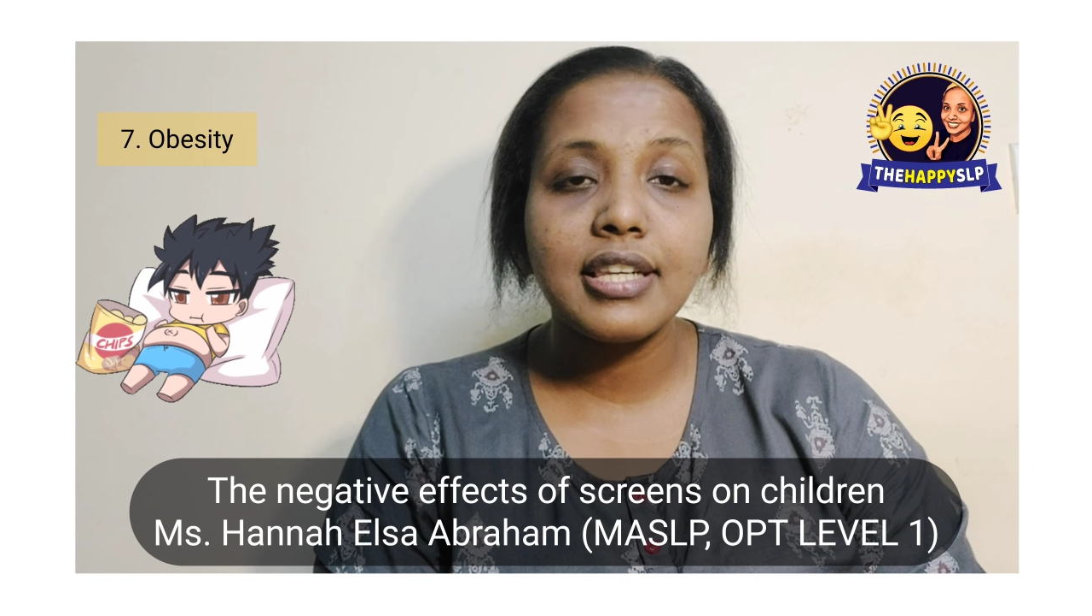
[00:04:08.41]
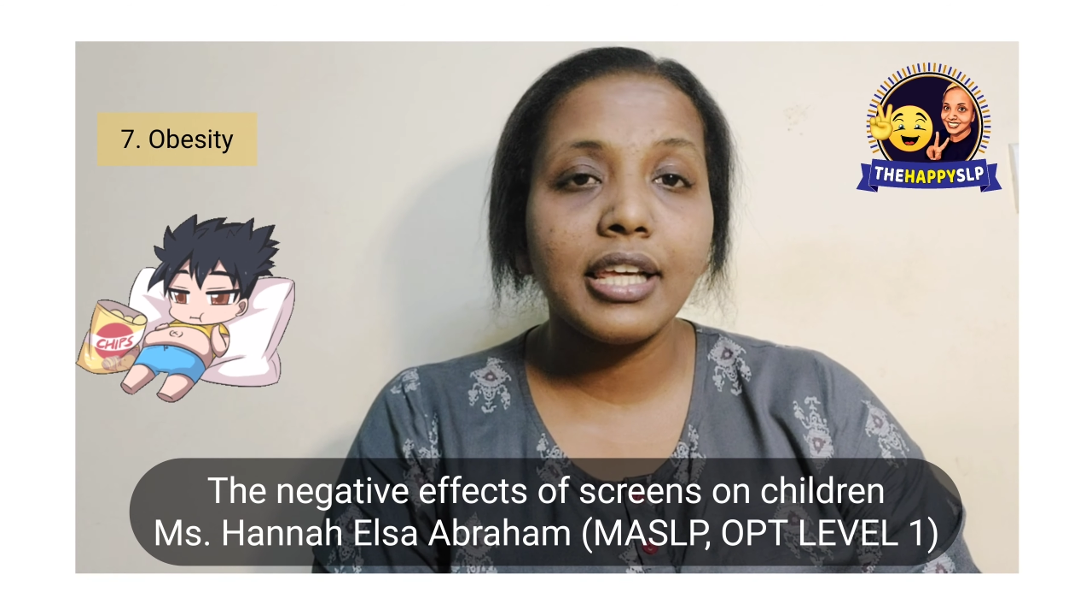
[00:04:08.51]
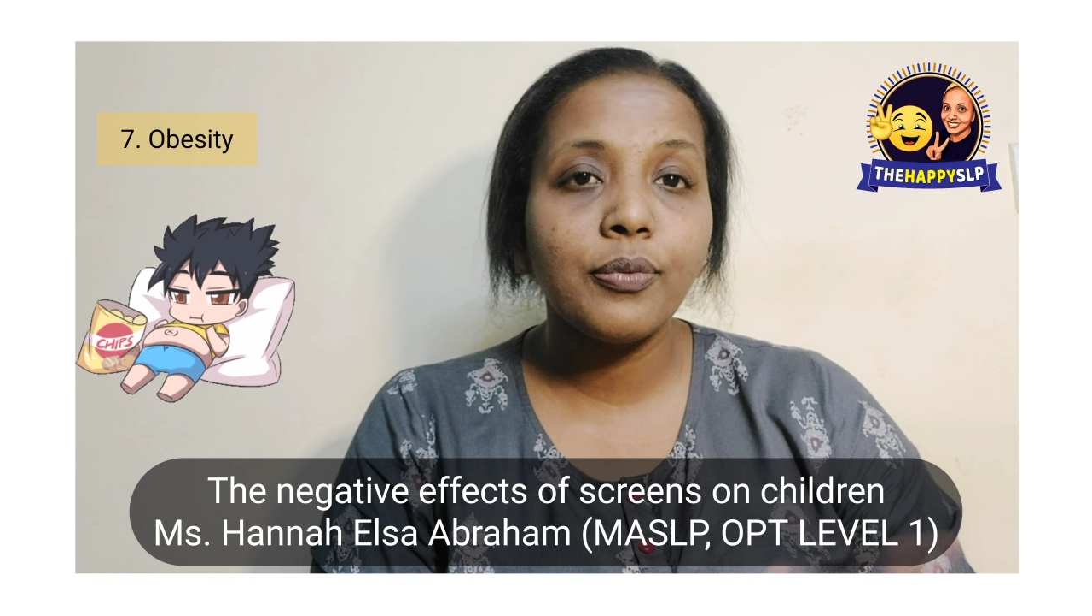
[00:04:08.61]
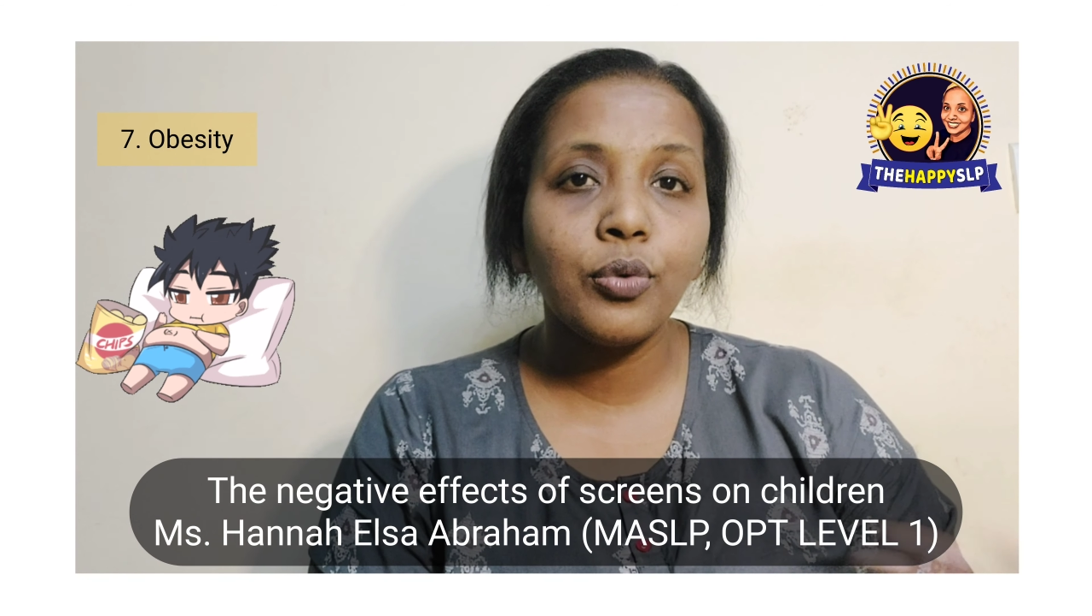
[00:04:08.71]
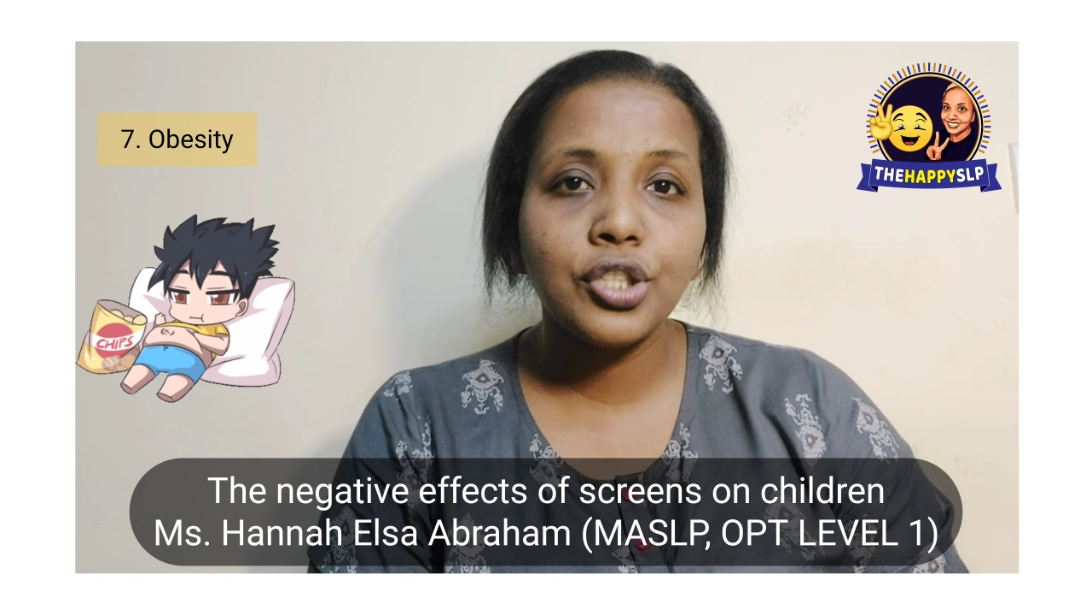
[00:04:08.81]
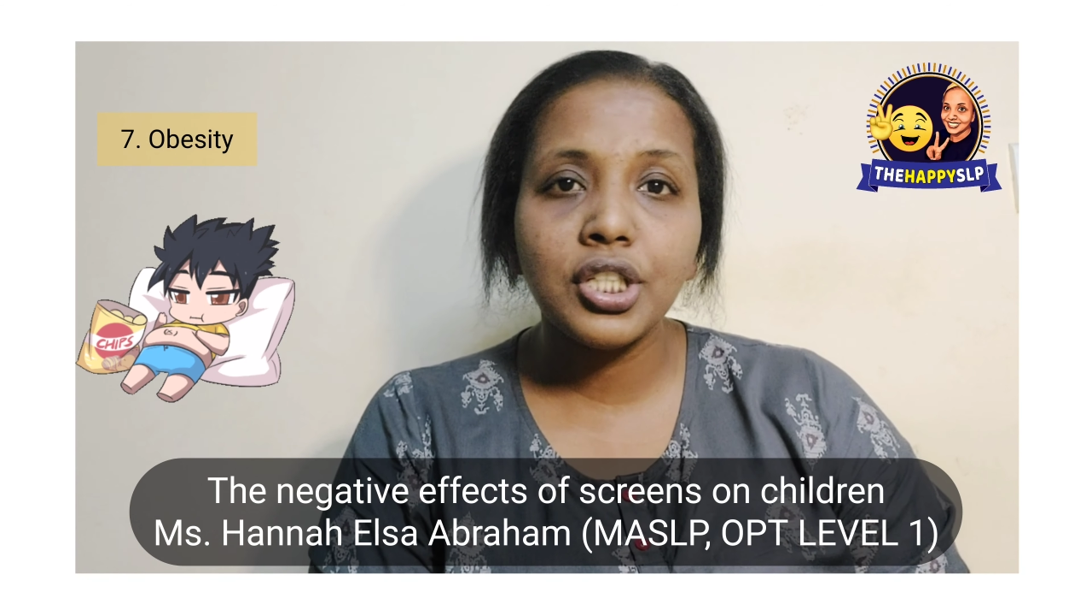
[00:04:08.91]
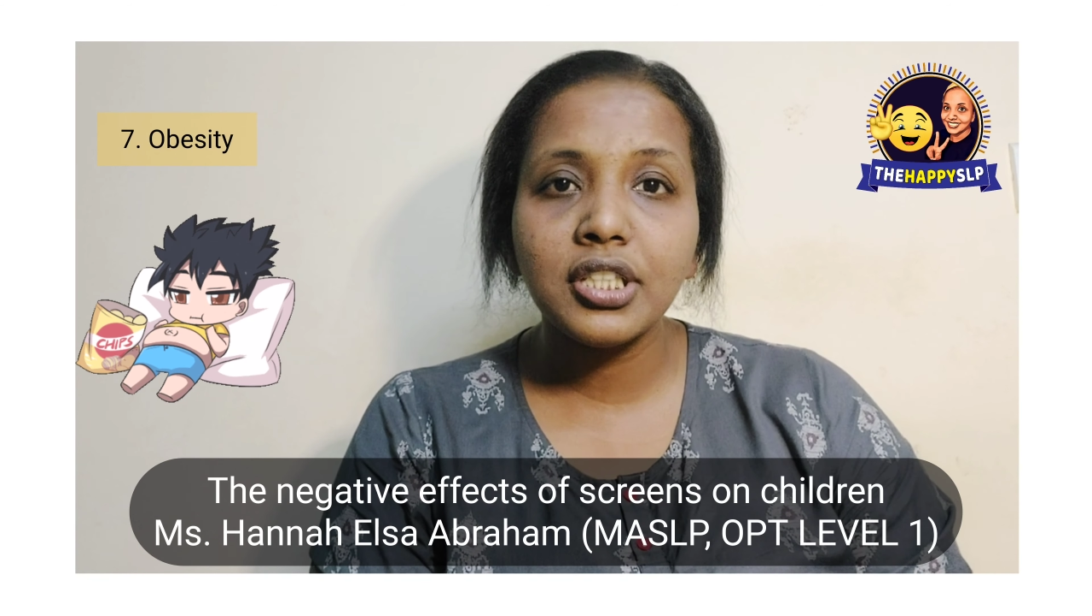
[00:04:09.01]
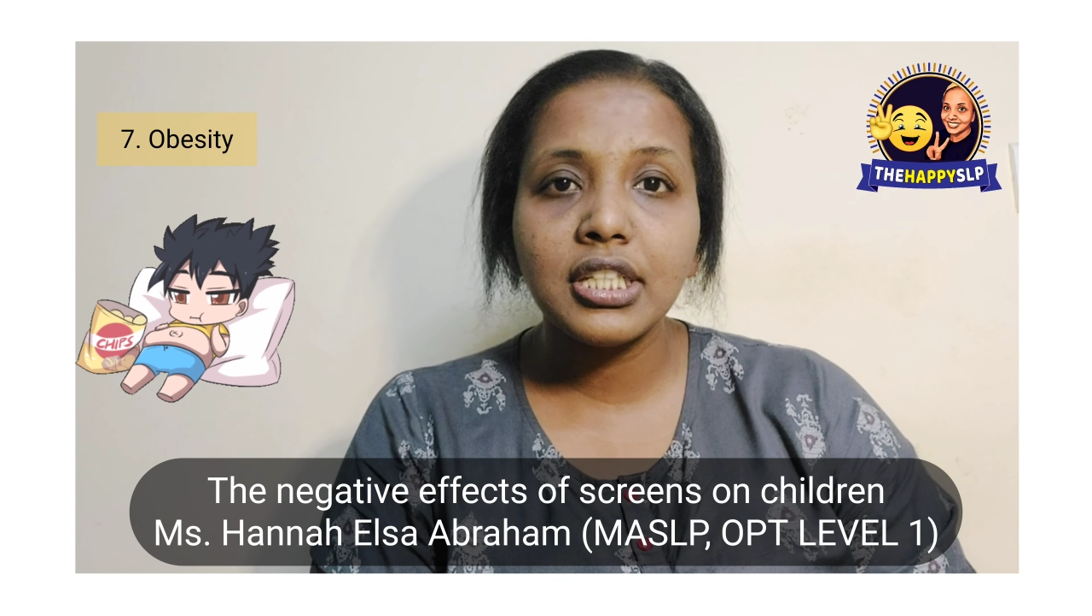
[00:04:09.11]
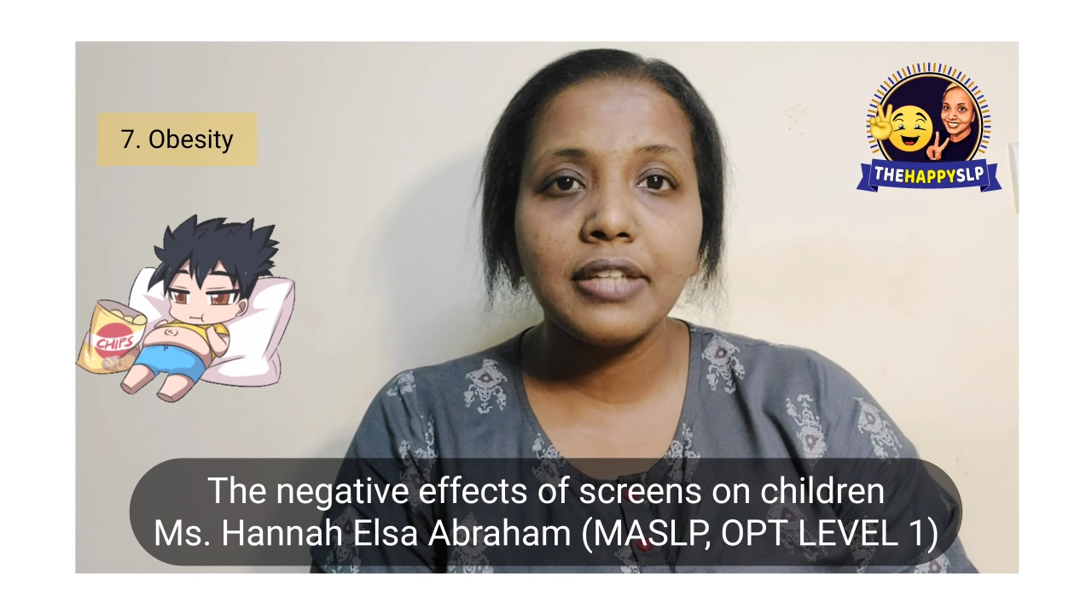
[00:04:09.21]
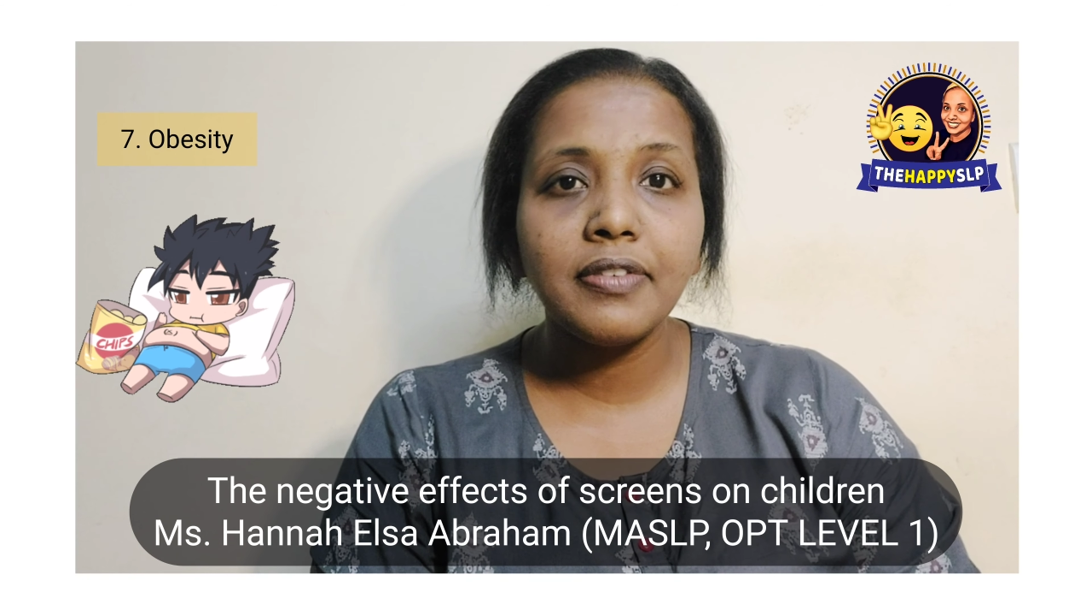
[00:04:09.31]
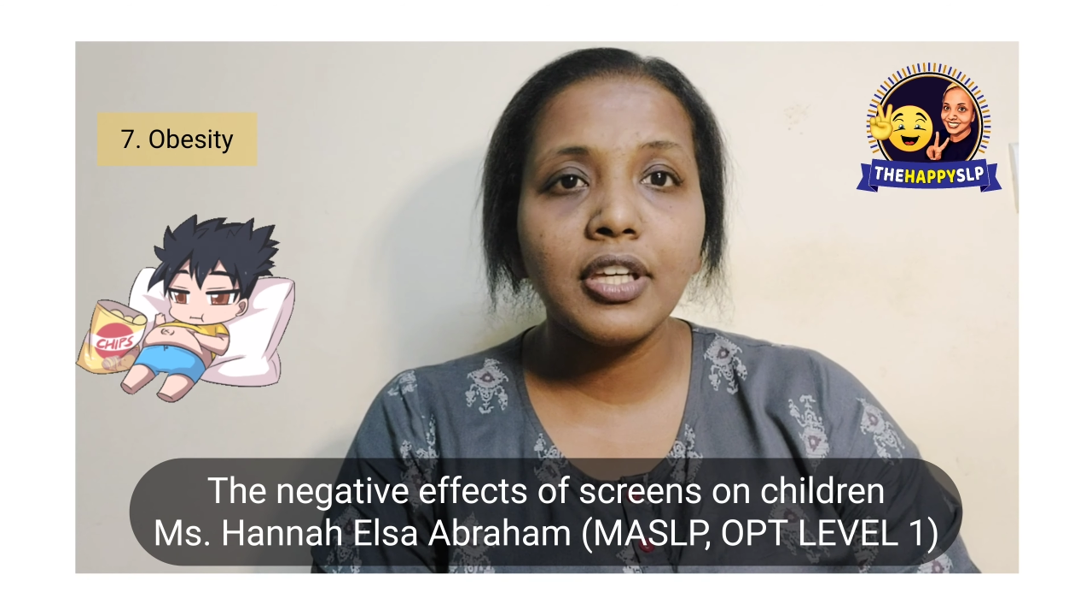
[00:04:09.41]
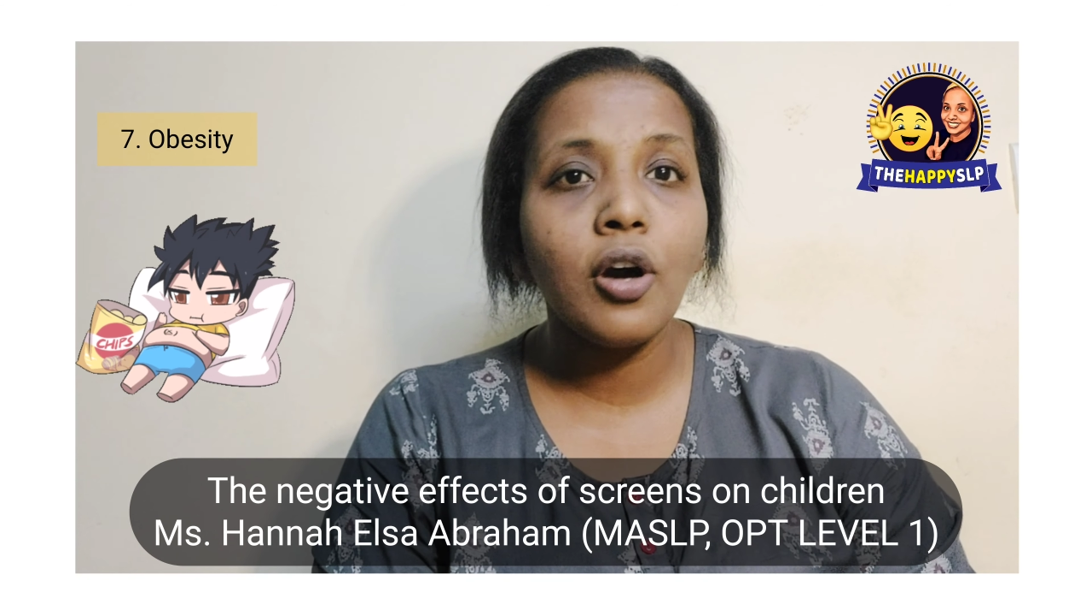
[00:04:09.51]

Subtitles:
like watching TV